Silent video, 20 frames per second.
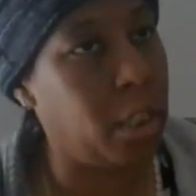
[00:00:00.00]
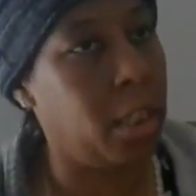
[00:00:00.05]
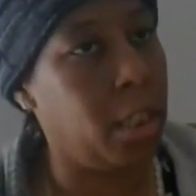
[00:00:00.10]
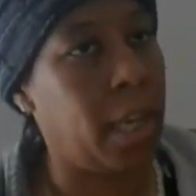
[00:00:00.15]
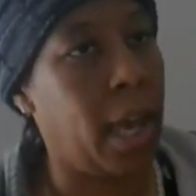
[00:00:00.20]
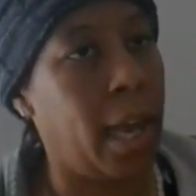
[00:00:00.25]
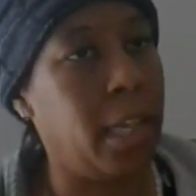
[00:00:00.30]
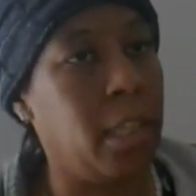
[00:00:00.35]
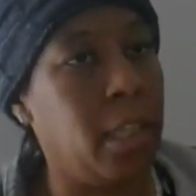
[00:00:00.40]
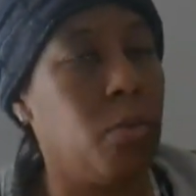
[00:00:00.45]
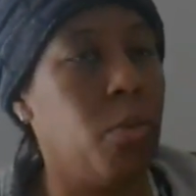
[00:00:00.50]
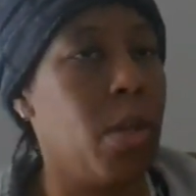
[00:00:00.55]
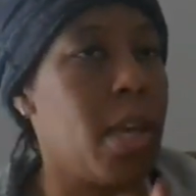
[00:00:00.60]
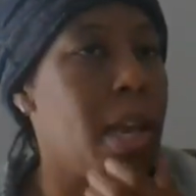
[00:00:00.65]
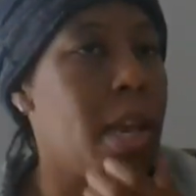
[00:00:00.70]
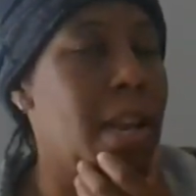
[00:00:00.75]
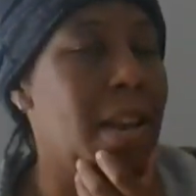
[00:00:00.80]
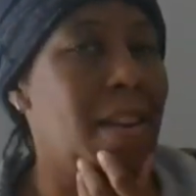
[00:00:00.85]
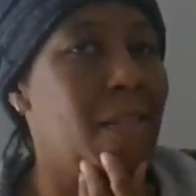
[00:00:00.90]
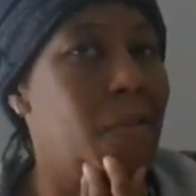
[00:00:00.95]
guys would get
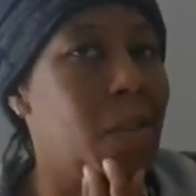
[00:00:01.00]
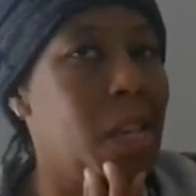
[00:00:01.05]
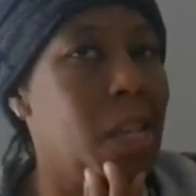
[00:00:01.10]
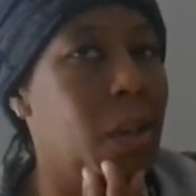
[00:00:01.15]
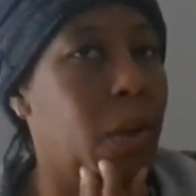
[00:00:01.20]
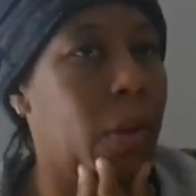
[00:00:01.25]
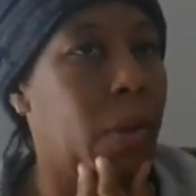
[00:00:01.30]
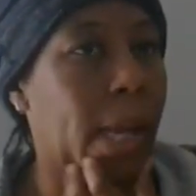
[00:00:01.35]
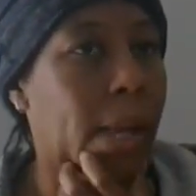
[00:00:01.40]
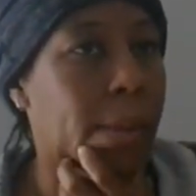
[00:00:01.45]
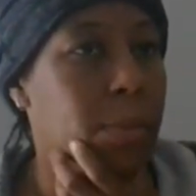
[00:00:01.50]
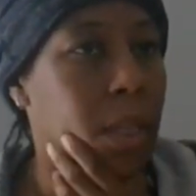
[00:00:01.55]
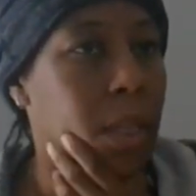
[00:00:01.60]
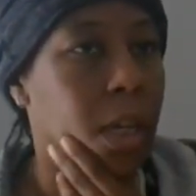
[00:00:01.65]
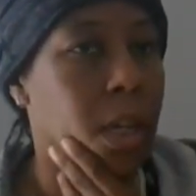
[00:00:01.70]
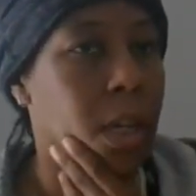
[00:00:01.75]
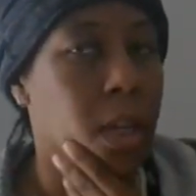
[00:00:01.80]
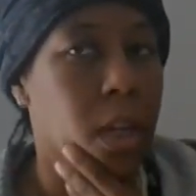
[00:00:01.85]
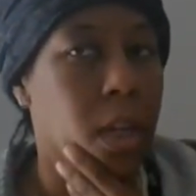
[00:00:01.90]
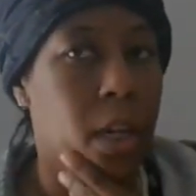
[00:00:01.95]
into video games.
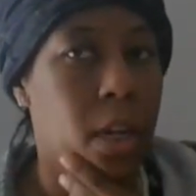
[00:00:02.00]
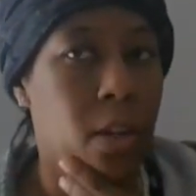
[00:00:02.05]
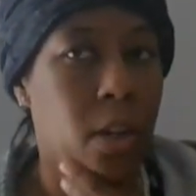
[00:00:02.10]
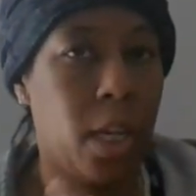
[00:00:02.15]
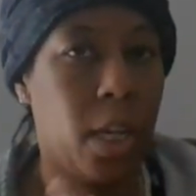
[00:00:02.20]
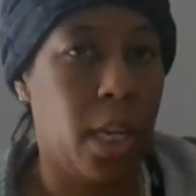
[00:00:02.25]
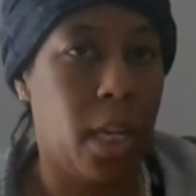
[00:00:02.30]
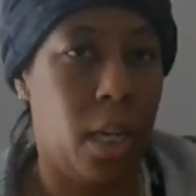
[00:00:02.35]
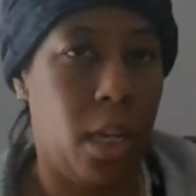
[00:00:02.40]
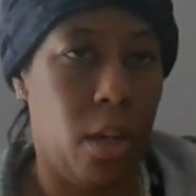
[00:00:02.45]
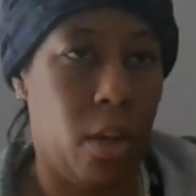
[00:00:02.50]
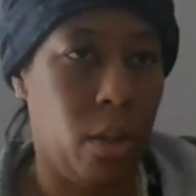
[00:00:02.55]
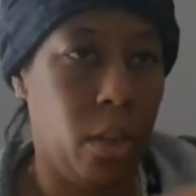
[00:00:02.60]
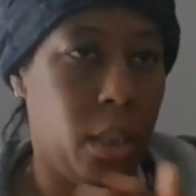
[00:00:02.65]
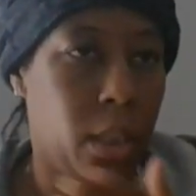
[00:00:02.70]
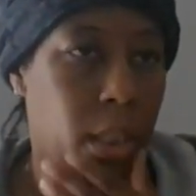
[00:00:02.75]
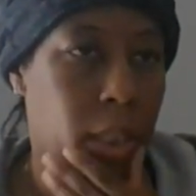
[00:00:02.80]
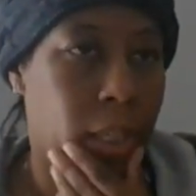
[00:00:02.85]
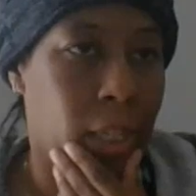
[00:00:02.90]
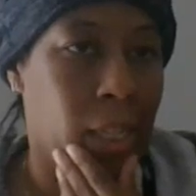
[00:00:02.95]
You're not gonna
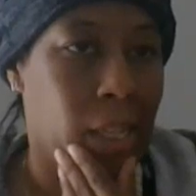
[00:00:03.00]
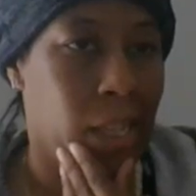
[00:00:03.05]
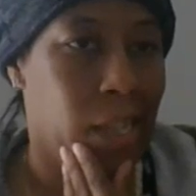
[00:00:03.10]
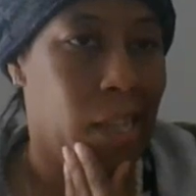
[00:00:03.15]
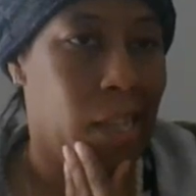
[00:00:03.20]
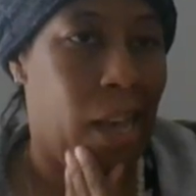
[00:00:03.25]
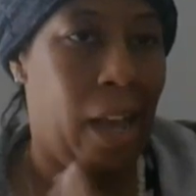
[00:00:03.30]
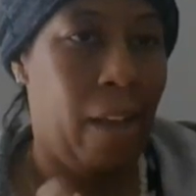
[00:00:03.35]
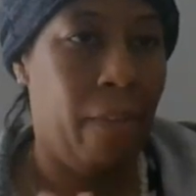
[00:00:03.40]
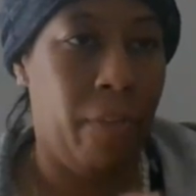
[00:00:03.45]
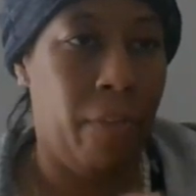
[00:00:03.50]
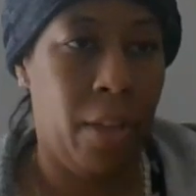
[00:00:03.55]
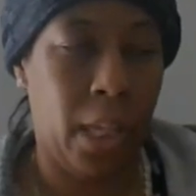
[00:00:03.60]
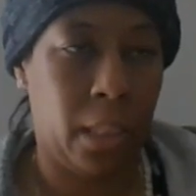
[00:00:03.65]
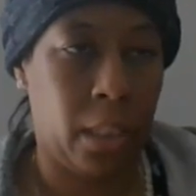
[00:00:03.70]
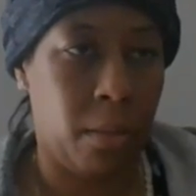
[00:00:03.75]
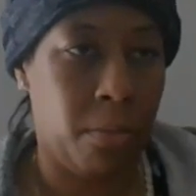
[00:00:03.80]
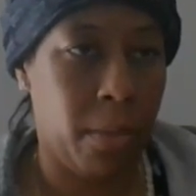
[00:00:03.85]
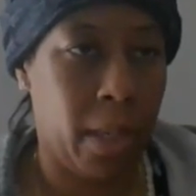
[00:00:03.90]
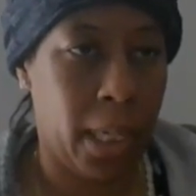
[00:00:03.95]
notice. Like, I feel like
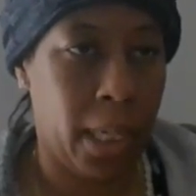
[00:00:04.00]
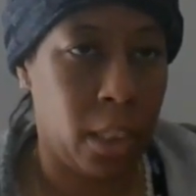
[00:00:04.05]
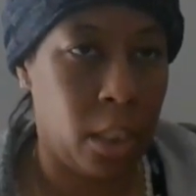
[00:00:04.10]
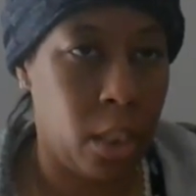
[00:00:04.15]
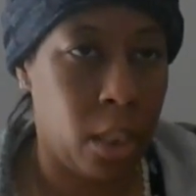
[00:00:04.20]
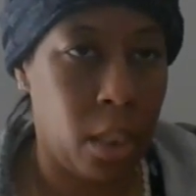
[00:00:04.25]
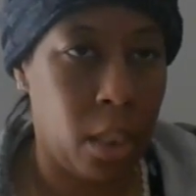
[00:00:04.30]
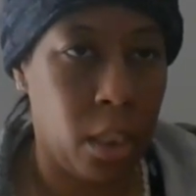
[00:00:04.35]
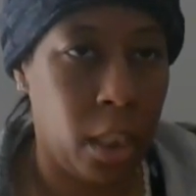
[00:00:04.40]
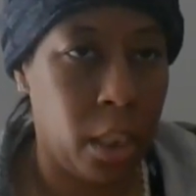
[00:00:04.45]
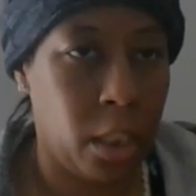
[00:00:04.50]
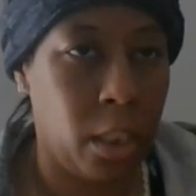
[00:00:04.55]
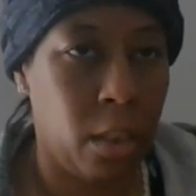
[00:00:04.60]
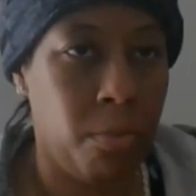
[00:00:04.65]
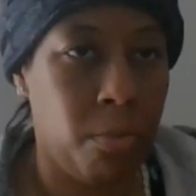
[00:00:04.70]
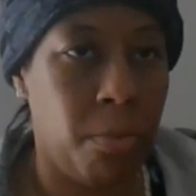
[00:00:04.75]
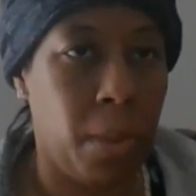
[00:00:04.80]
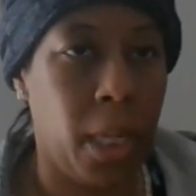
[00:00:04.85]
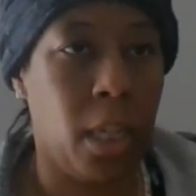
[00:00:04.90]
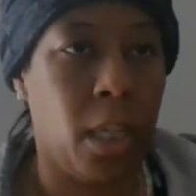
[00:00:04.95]
some guys, some
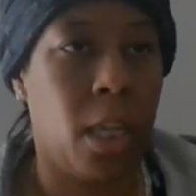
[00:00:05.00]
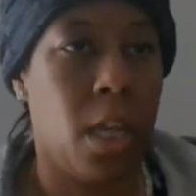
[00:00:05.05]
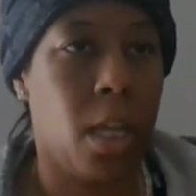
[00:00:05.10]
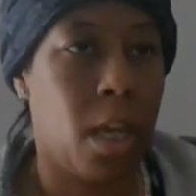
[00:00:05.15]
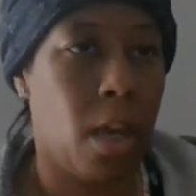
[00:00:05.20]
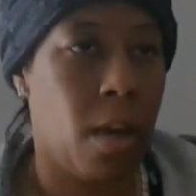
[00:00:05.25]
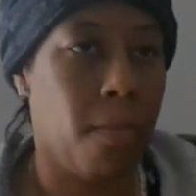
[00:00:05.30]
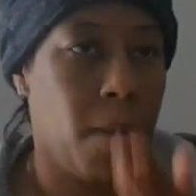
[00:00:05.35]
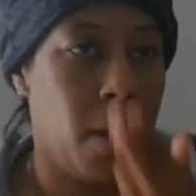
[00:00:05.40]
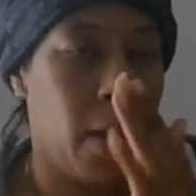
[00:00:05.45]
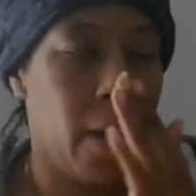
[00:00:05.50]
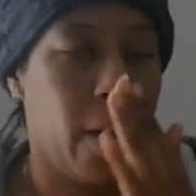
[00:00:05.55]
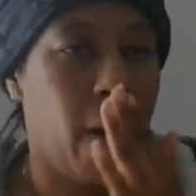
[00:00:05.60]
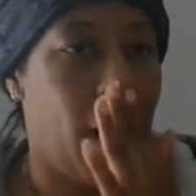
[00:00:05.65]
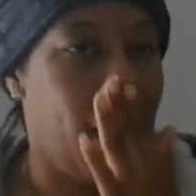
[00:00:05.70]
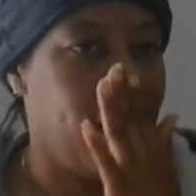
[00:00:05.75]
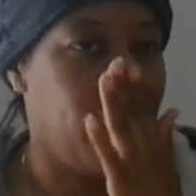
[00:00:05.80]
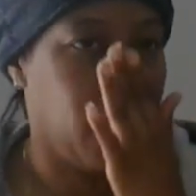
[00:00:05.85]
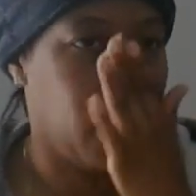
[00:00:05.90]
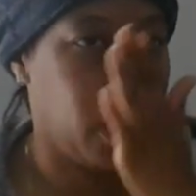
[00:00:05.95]
man could come into your
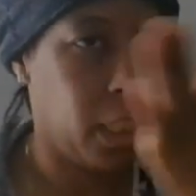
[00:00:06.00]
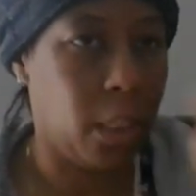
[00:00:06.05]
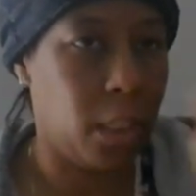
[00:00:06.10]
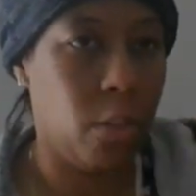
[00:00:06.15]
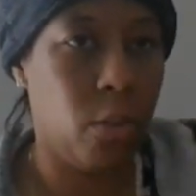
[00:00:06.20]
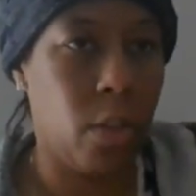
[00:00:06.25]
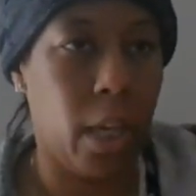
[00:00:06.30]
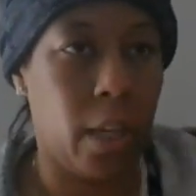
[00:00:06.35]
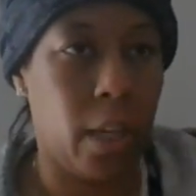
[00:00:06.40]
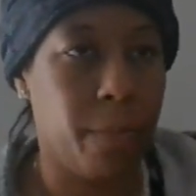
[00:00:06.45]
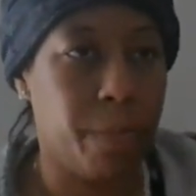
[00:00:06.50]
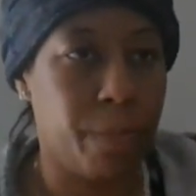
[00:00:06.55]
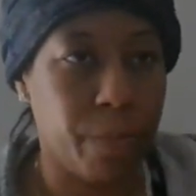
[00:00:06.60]
house and you could